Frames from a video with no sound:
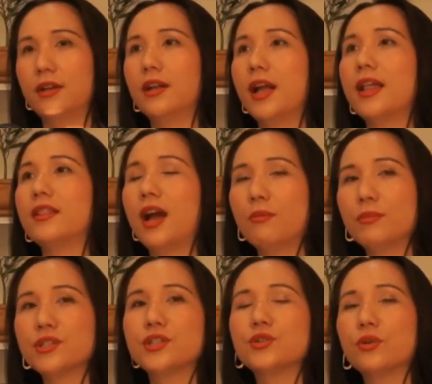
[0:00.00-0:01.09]
And how
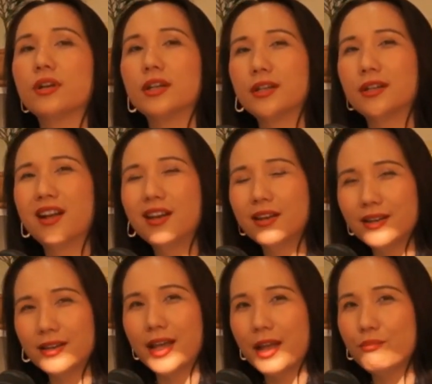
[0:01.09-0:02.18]
much is your
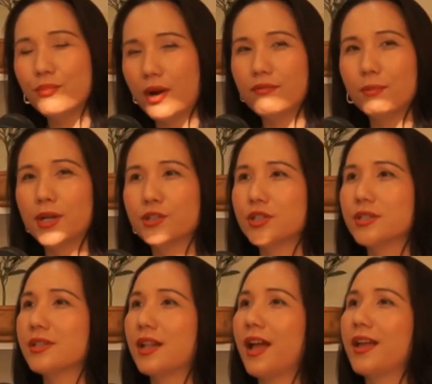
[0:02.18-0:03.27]
net profit
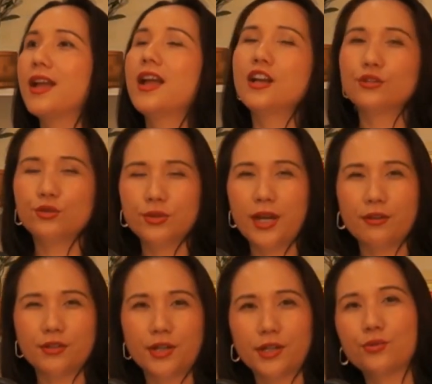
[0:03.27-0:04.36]
margins like
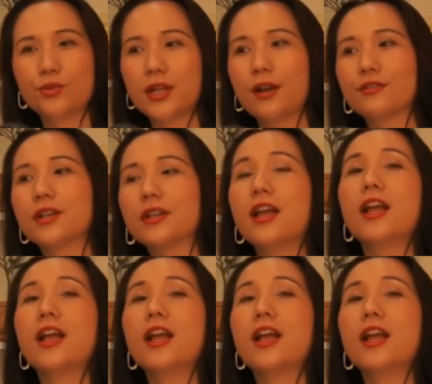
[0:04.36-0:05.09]
2,000 or 3,000?